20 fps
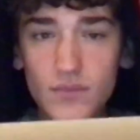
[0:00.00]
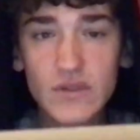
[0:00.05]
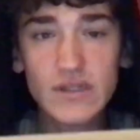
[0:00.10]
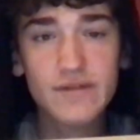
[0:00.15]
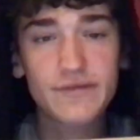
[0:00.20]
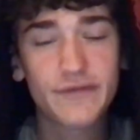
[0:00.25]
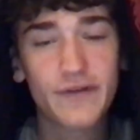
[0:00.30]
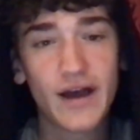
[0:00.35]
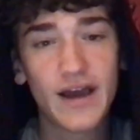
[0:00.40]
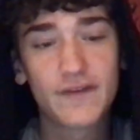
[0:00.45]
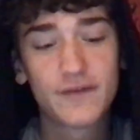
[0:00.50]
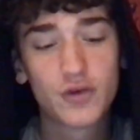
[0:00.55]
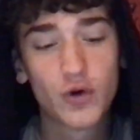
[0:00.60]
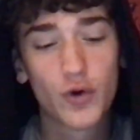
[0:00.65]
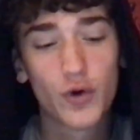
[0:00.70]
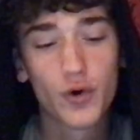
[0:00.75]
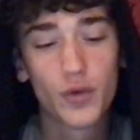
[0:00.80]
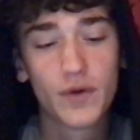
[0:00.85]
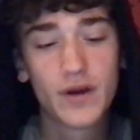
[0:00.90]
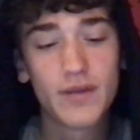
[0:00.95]
5
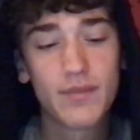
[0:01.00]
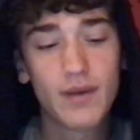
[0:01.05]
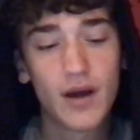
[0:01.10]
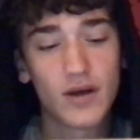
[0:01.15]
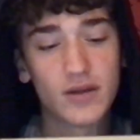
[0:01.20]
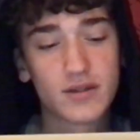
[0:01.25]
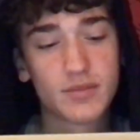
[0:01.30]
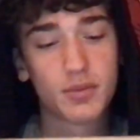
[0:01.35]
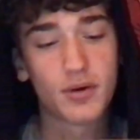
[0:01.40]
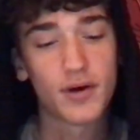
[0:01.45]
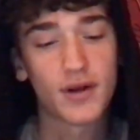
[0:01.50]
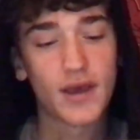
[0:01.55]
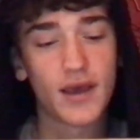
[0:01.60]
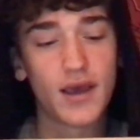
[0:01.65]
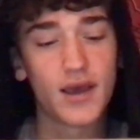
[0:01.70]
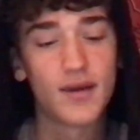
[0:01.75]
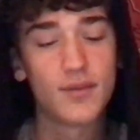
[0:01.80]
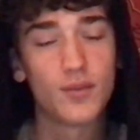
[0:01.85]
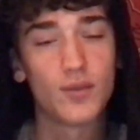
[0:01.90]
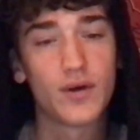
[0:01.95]
total rebounds per
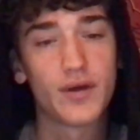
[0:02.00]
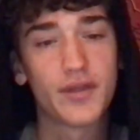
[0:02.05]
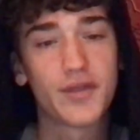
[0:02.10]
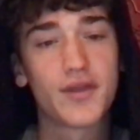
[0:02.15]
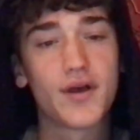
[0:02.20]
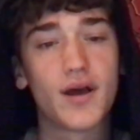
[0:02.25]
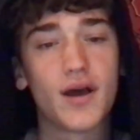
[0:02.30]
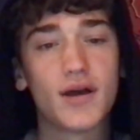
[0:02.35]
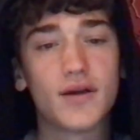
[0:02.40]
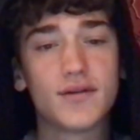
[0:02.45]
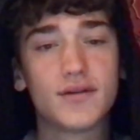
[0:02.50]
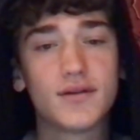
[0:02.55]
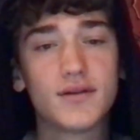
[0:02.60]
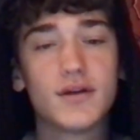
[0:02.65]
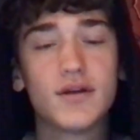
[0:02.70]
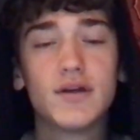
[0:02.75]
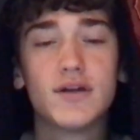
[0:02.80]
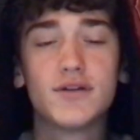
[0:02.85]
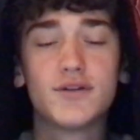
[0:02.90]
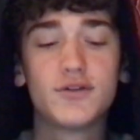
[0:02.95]
game with
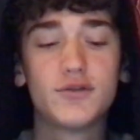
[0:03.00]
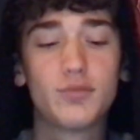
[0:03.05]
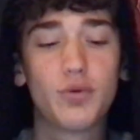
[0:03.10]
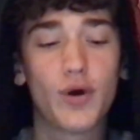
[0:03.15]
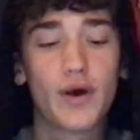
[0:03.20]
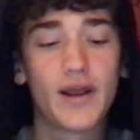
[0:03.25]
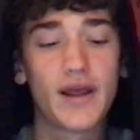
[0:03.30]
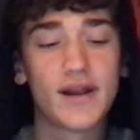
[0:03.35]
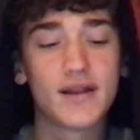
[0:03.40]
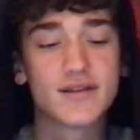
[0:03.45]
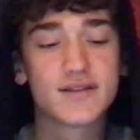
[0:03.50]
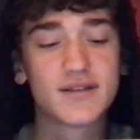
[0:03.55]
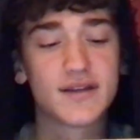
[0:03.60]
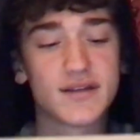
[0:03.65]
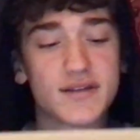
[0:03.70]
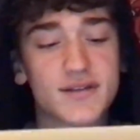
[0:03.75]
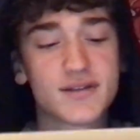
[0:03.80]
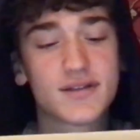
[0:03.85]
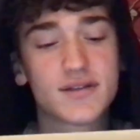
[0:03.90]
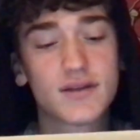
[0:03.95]
2.8
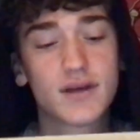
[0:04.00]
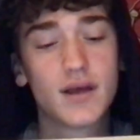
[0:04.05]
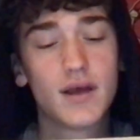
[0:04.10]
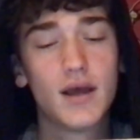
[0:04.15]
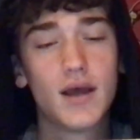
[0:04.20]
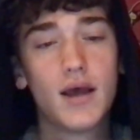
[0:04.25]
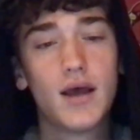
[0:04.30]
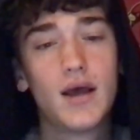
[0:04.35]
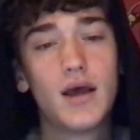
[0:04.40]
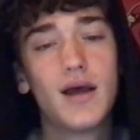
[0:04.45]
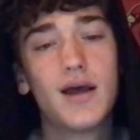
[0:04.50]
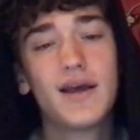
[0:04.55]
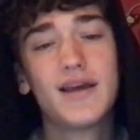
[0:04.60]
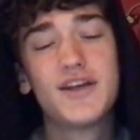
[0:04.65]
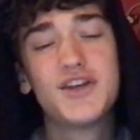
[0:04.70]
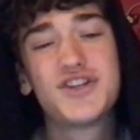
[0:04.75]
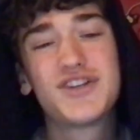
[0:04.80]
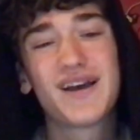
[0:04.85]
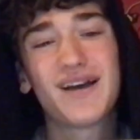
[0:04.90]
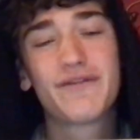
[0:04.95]
assists.
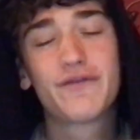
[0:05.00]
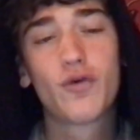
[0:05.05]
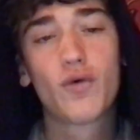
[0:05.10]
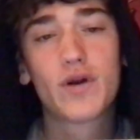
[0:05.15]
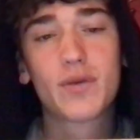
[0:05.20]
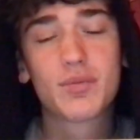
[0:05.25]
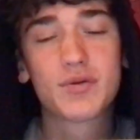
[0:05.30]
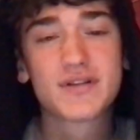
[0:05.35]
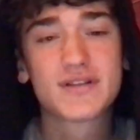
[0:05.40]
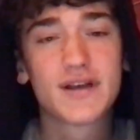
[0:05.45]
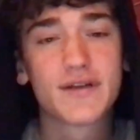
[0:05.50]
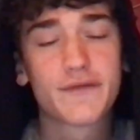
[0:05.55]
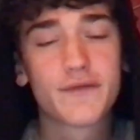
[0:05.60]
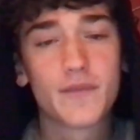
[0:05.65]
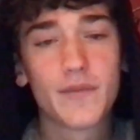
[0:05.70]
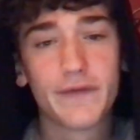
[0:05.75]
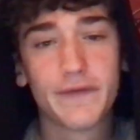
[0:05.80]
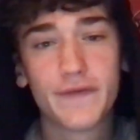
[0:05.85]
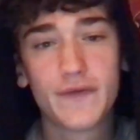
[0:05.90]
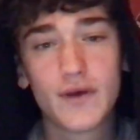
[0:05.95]
He shot 40%
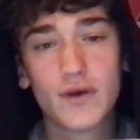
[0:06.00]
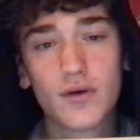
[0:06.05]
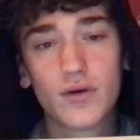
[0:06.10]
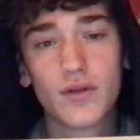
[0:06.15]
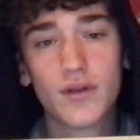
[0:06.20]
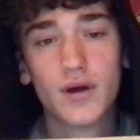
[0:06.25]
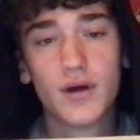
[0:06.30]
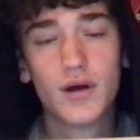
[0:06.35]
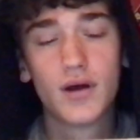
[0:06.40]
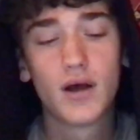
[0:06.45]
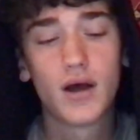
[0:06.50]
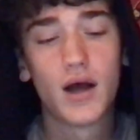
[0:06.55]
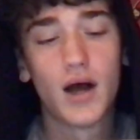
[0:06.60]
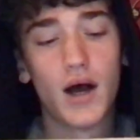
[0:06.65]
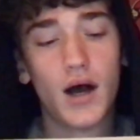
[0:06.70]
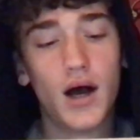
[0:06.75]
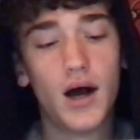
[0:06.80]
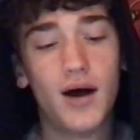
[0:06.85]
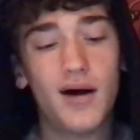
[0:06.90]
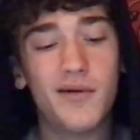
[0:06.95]
from the field,
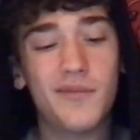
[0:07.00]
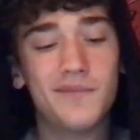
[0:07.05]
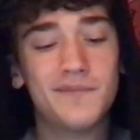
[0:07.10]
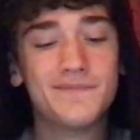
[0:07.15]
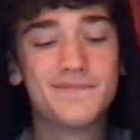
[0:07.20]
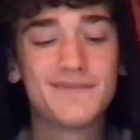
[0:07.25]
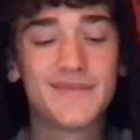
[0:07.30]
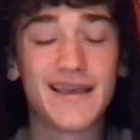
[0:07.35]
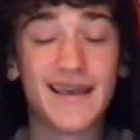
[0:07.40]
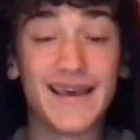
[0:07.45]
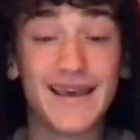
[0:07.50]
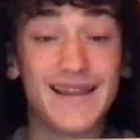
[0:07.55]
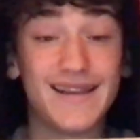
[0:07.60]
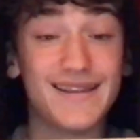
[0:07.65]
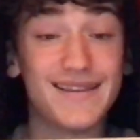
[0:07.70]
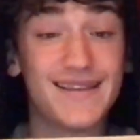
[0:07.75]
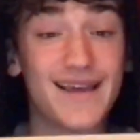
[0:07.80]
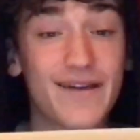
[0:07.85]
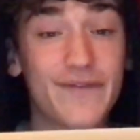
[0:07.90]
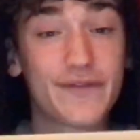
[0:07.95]

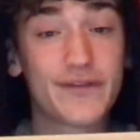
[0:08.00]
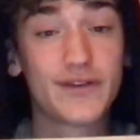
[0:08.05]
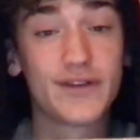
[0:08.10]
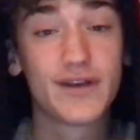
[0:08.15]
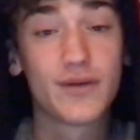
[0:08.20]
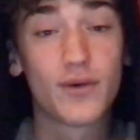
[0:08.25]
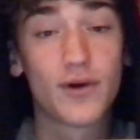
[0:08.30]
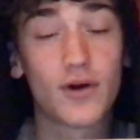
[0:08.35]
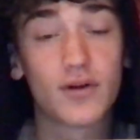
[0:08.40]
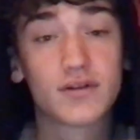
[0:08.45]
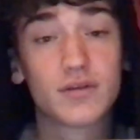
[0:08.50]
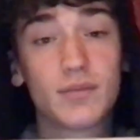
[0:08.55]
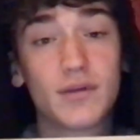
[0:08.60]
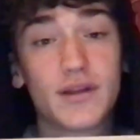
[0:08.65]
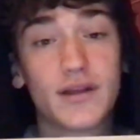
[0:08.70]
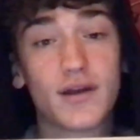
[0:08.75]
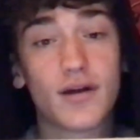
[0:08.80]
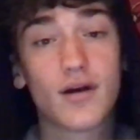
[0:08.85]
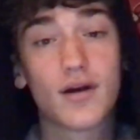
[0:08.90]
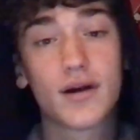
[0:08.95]
and definitely what
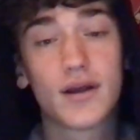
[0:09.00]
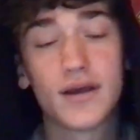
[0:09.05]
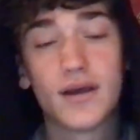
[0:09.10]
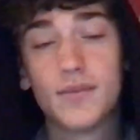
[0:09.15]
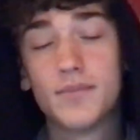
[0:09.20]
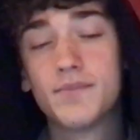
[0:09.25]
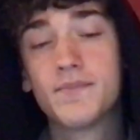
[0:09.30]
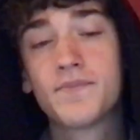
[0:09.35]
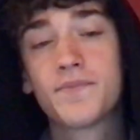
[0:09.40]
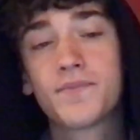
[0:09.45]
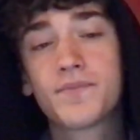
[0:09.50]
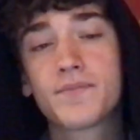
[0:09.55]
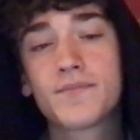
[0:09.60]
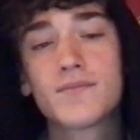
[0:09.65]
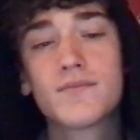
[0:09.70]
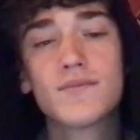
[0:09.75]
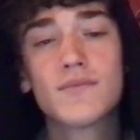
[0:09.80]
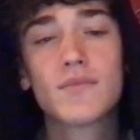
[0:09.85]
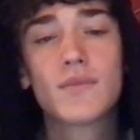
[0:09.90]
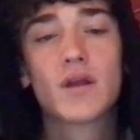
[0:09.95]
ultimately hurt him
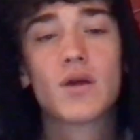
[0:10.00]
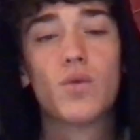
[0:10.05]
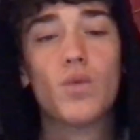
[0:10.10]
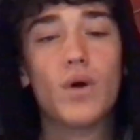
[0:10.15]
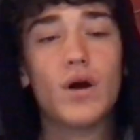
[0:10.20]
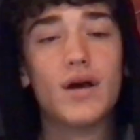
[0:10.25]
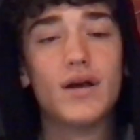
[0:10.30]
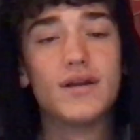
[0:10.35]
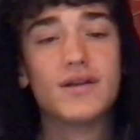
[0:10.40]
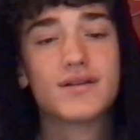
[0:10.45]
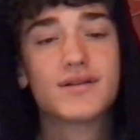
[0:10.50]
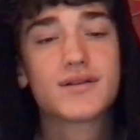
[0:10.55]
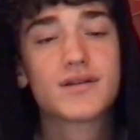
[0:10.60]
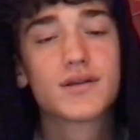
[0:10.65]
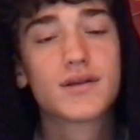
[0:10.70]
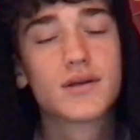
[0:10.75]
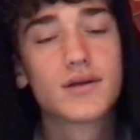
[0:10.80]
was